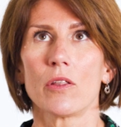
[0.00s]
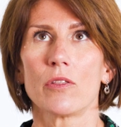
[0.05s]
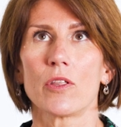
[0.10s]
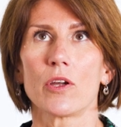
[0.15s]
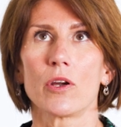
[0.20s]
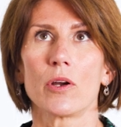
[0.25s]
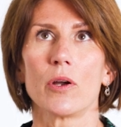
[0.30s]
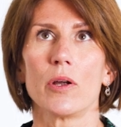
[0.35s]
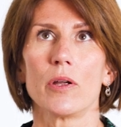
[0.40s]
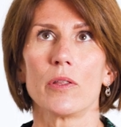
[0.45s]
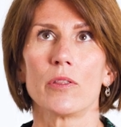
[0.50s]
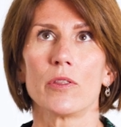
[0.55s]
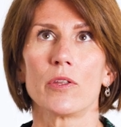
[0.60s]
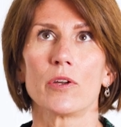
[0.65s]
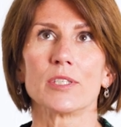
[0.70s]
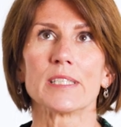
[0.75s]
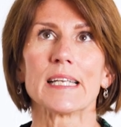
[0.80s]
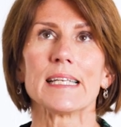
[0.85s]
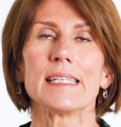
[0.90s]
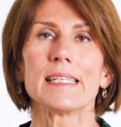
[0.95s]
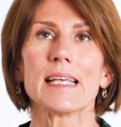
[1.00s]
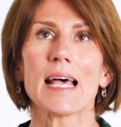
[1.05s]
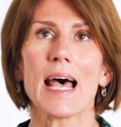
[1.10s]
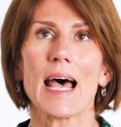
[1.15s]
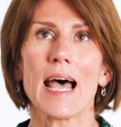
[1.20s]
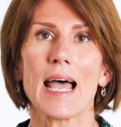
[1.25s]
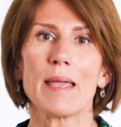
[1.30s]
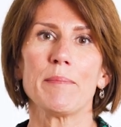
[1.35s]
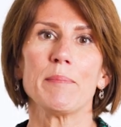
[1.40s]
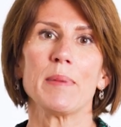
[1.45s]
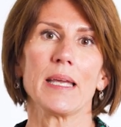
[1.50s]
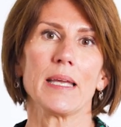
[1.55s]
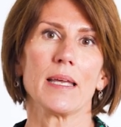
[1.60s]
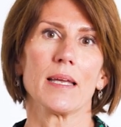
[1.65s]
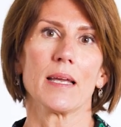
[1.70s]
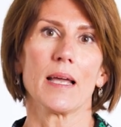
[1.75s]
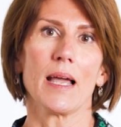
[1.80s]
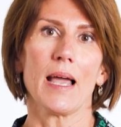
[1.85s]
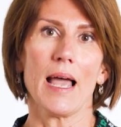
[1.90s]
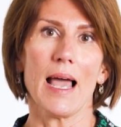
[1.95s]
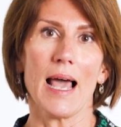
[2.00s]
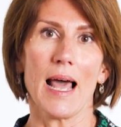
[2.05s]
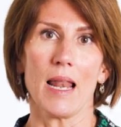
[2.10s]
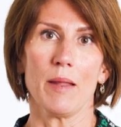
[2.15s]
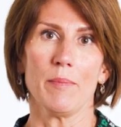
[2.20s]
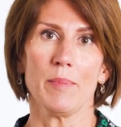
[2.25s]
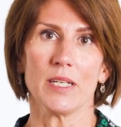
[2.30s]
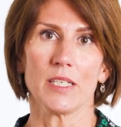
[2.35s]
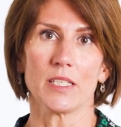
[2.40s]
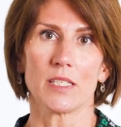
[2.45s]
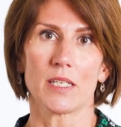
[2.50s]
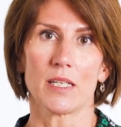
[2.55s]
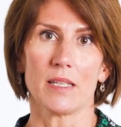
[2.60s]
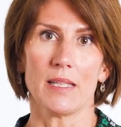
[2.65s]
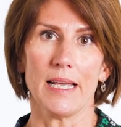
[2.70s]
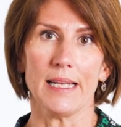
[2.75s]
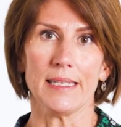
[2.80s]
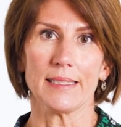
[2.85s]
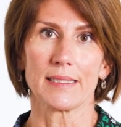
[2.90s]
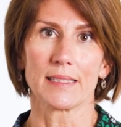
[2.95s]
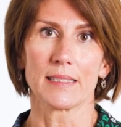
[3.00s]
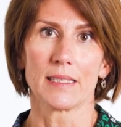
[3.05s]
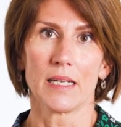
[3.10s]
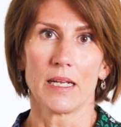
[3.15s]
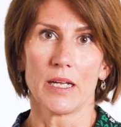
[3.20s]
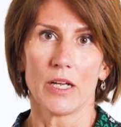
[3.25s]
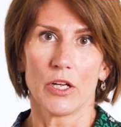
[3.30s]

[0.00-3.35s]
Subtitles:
there's a timing element to this.